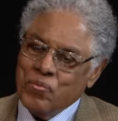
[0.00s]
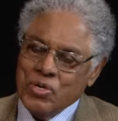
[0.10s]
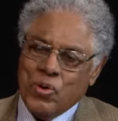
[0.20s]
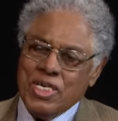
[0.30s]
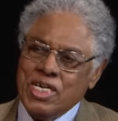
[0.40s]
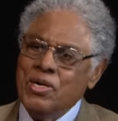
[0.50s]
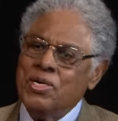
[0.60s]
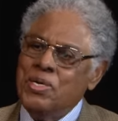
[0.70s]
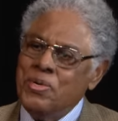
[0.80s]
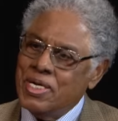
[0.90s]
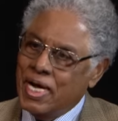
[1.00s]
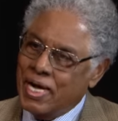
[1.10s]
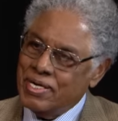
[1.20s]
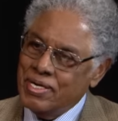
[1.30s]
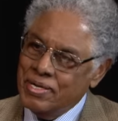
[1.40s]
what's he going to do with
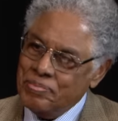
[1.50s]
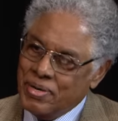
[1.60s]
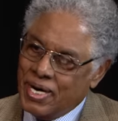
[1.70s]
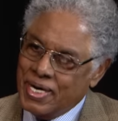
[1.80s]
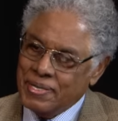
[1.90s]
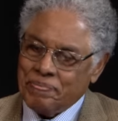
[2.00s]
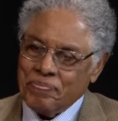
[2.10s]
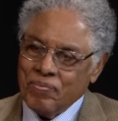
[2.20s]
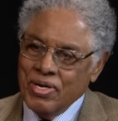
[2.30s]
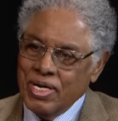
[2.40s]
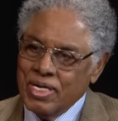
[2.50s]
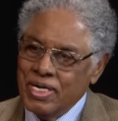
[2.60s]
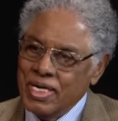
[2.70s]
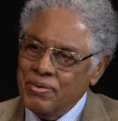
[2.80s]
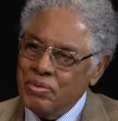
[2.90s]
that empire?
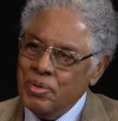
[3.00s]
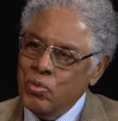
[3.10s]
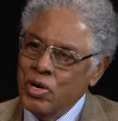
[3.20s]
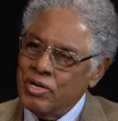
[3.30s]
it will be